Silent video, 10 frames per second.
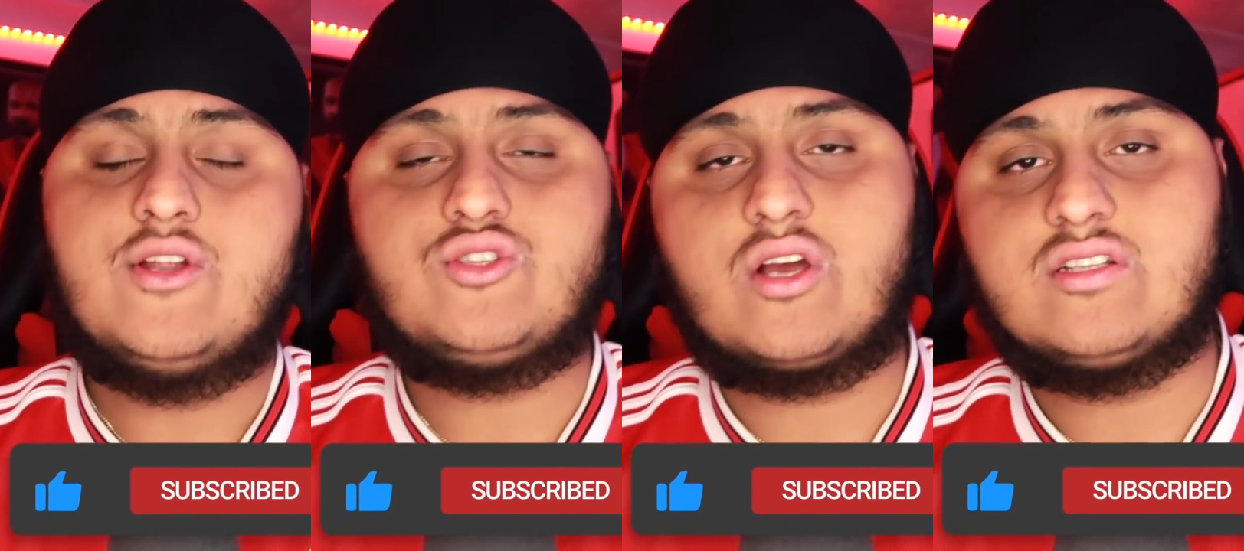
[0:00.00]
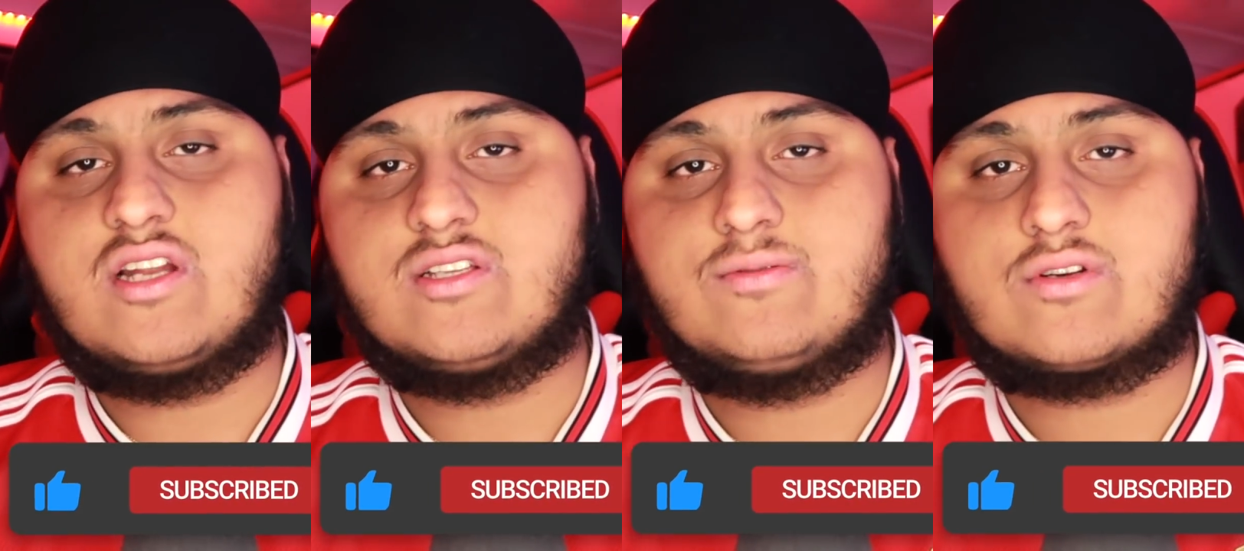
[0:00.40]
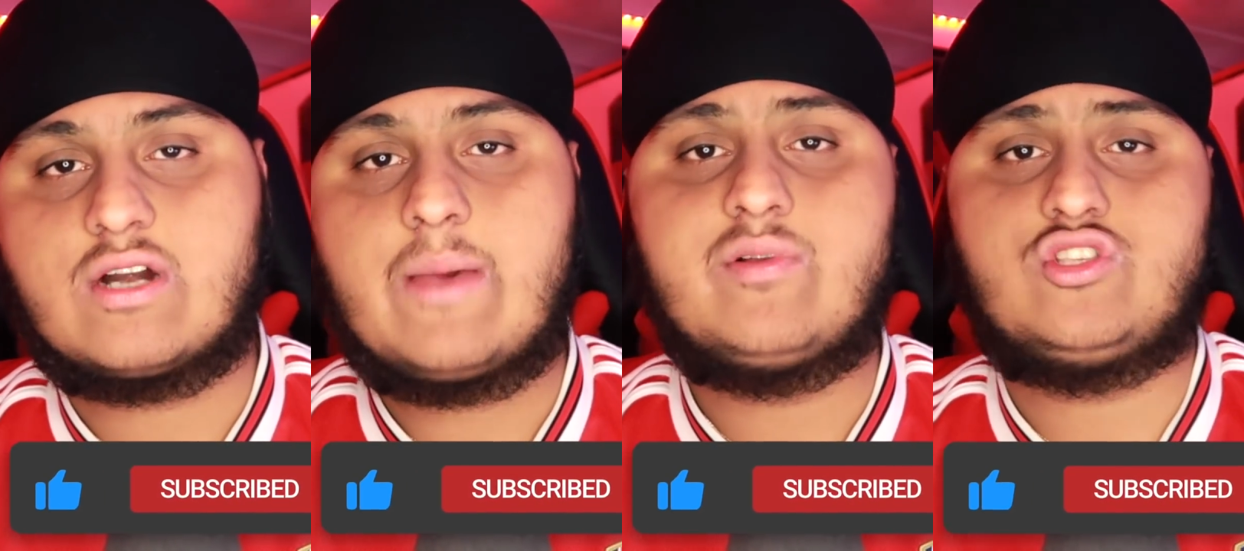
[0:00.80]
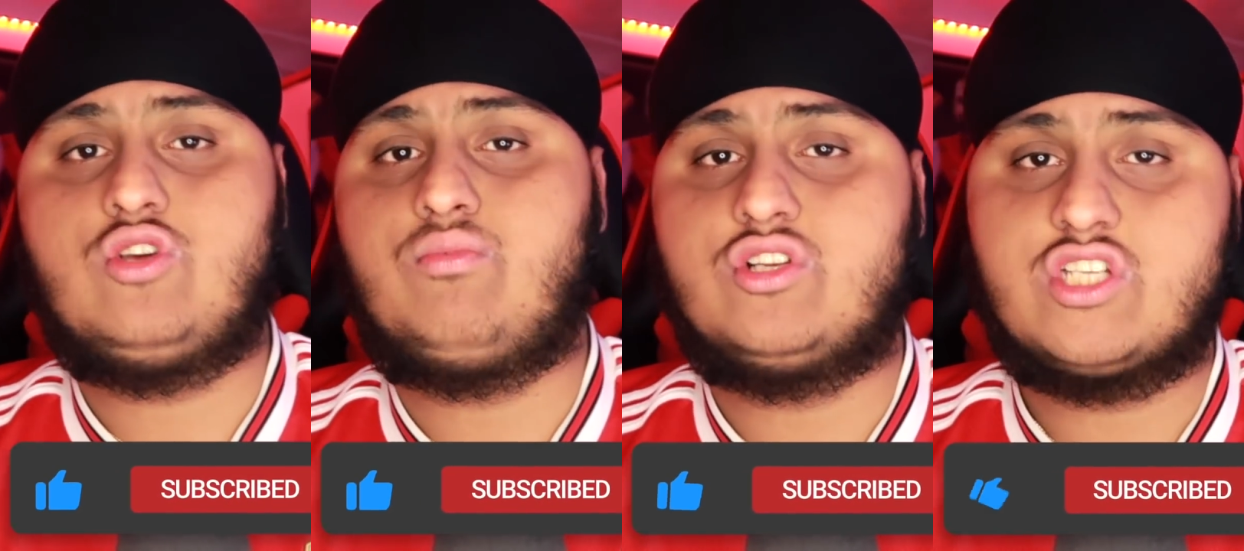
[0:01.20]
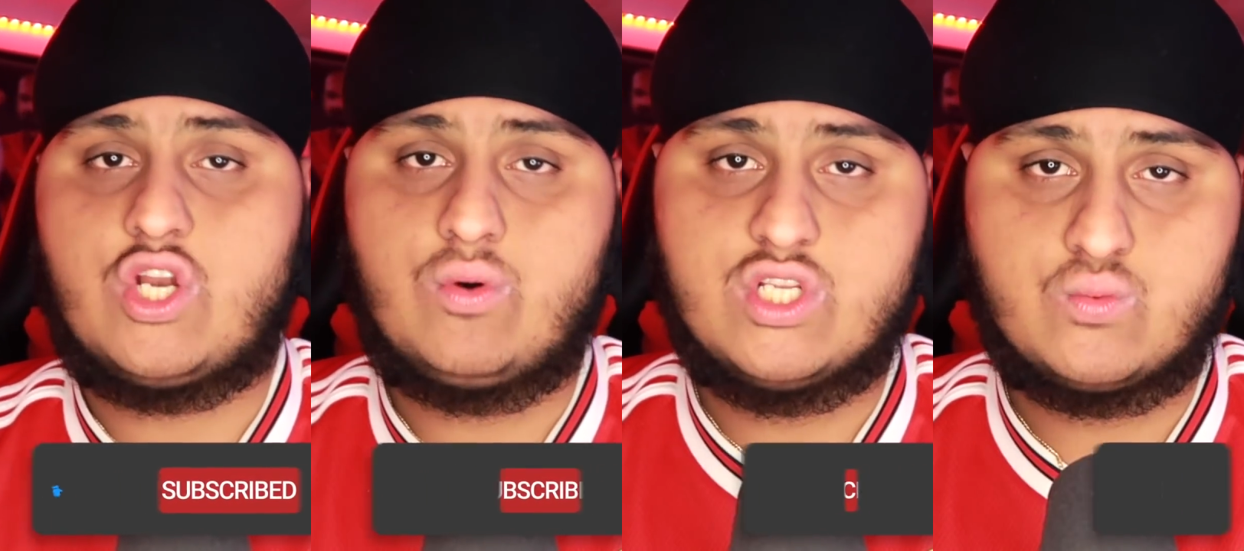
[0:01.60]
please do consider subscribing to your boys
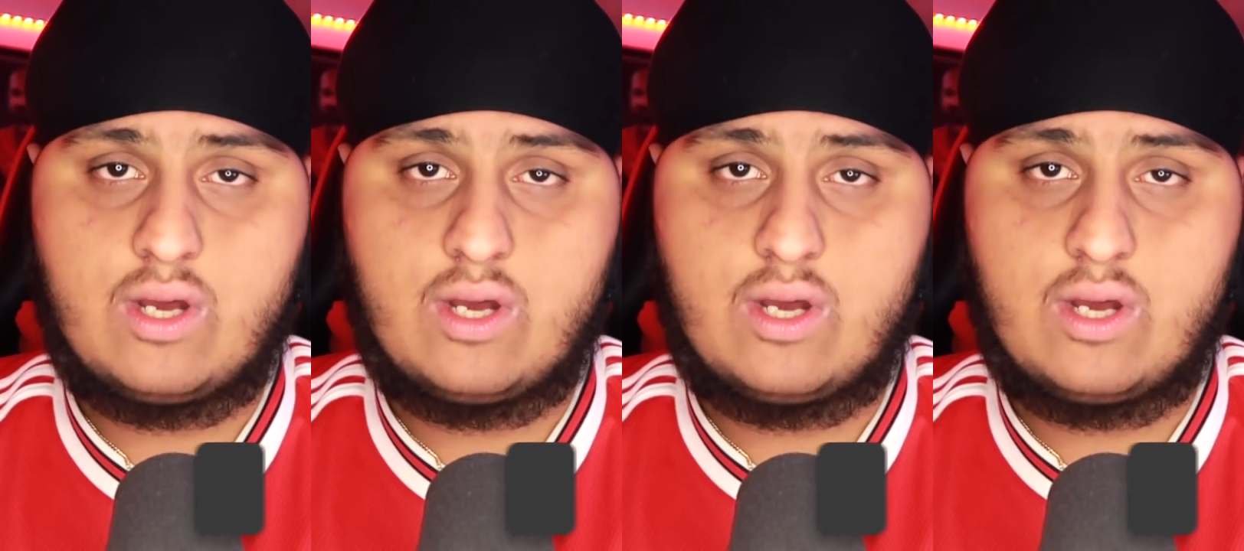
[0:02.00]
channel as